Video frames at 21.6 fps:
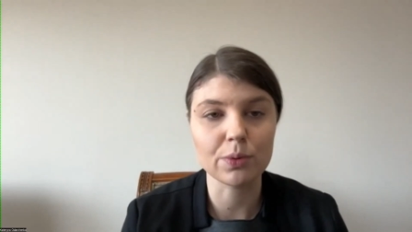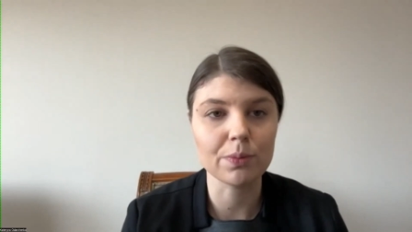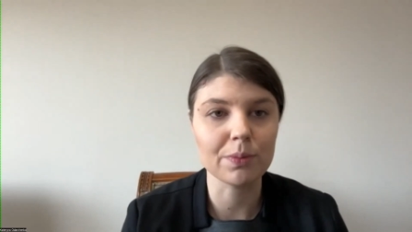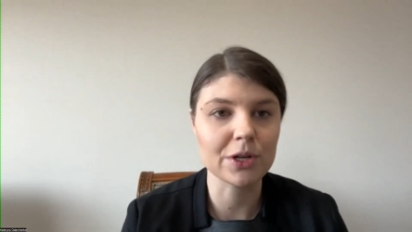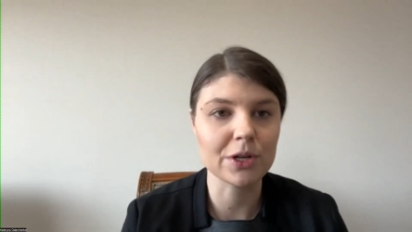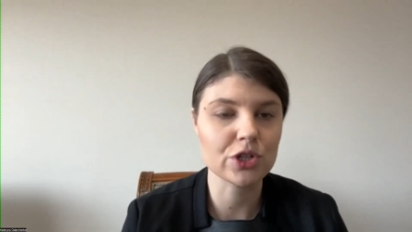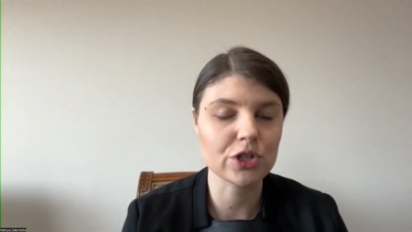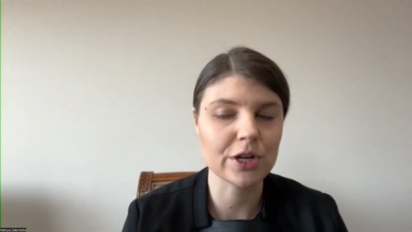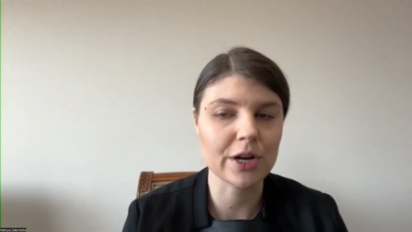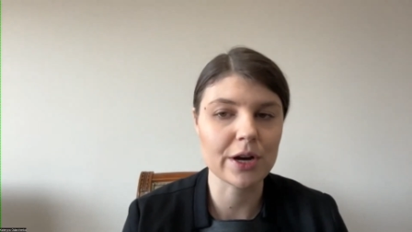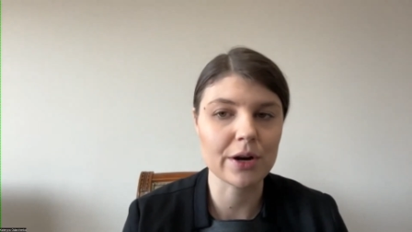we
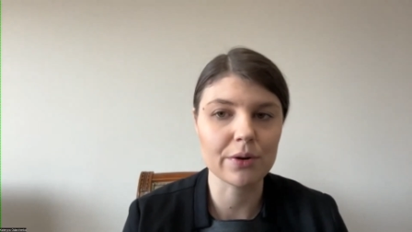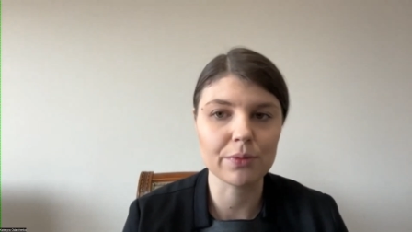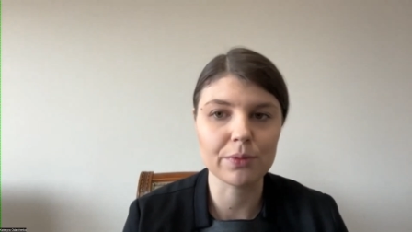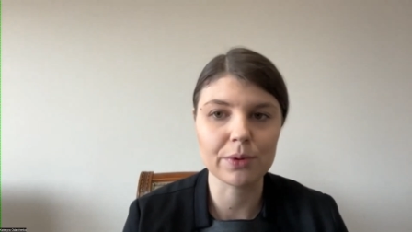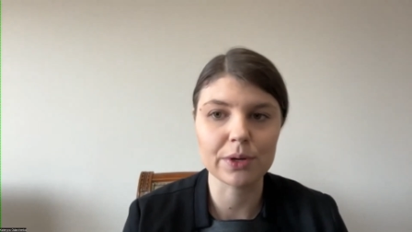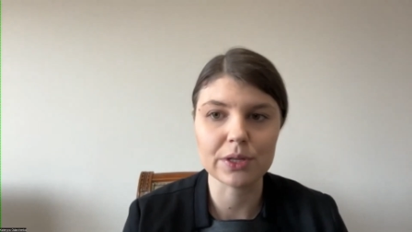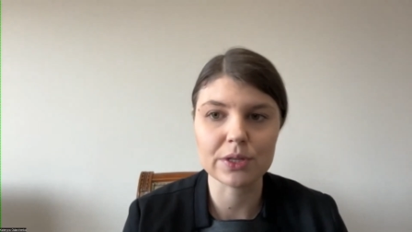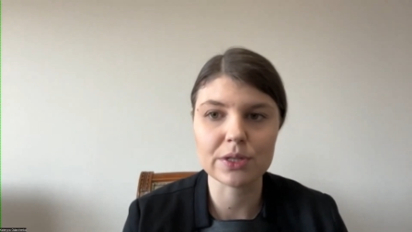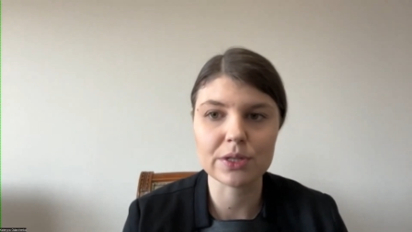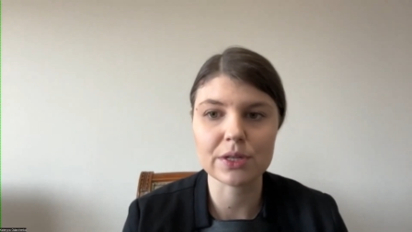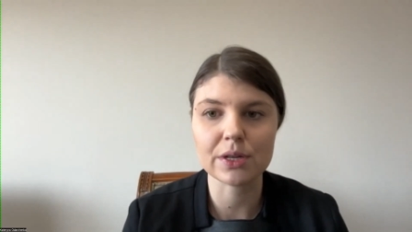must share
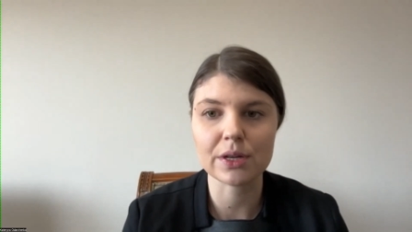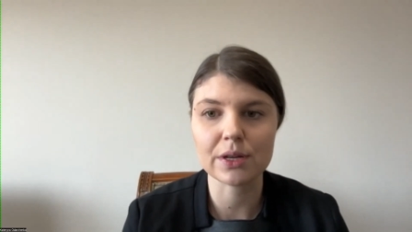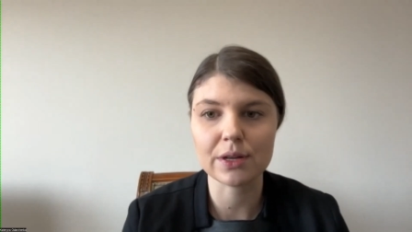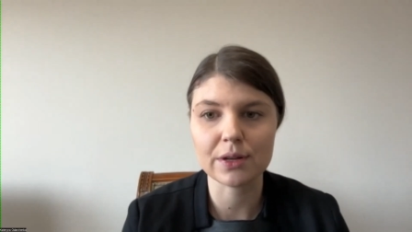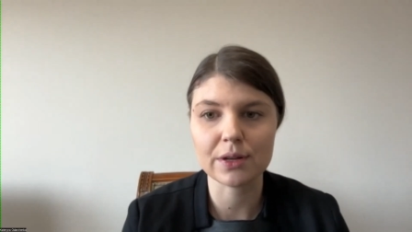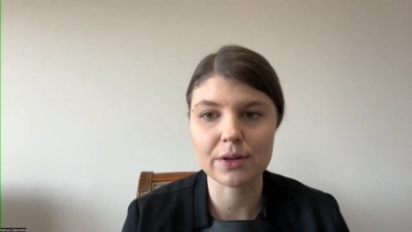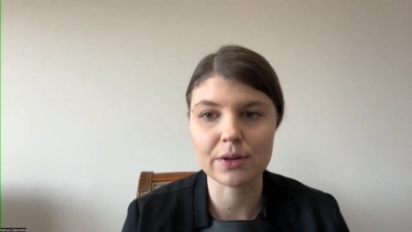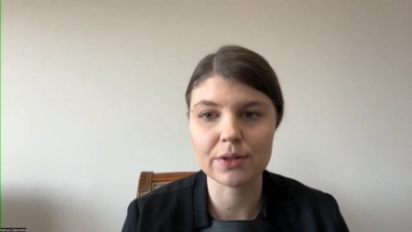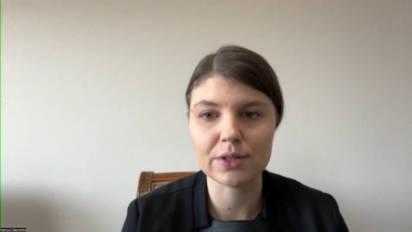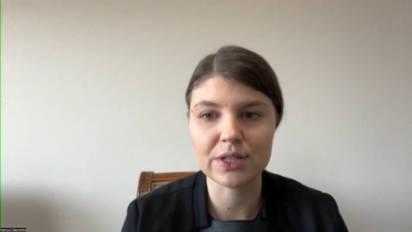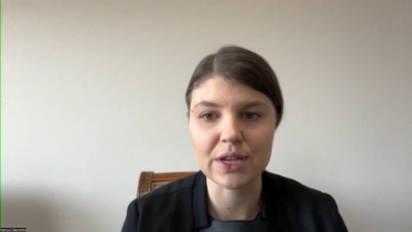with
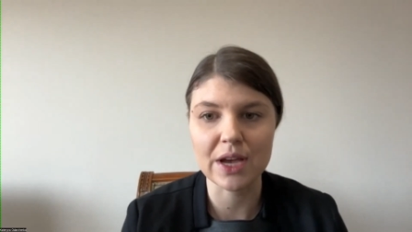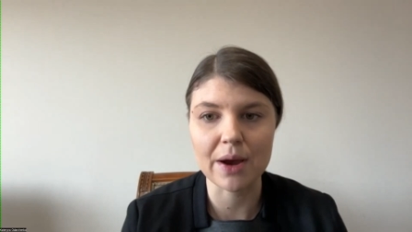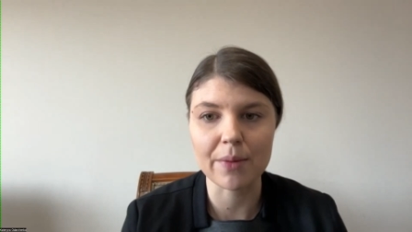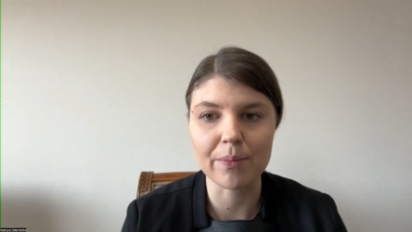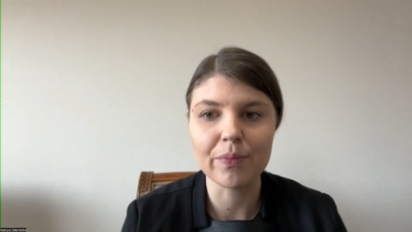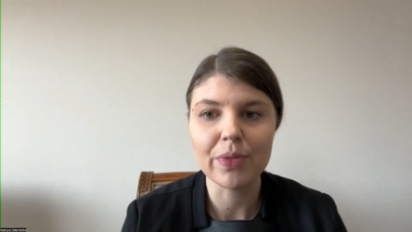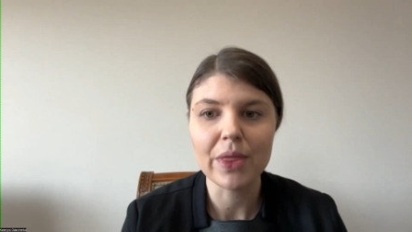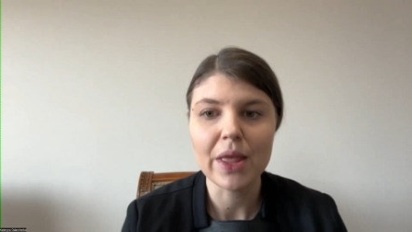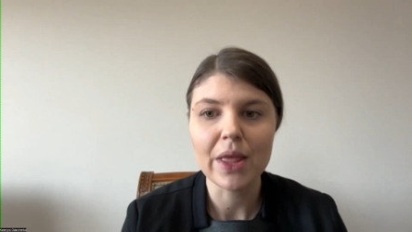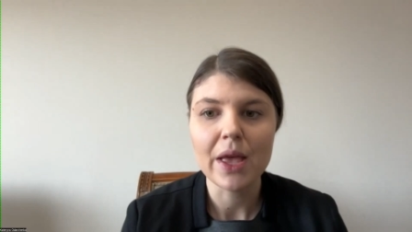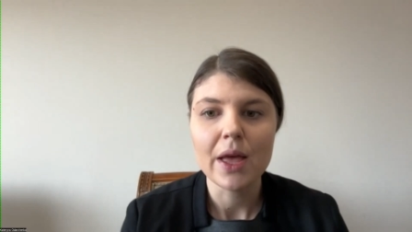uh,
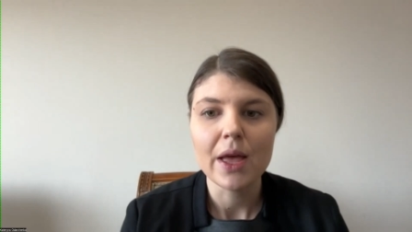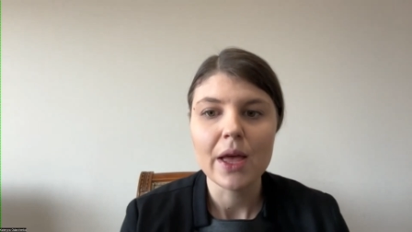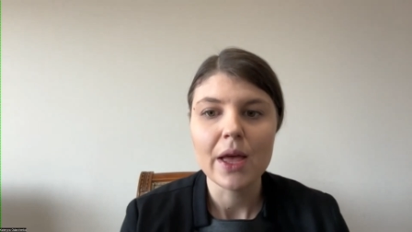them.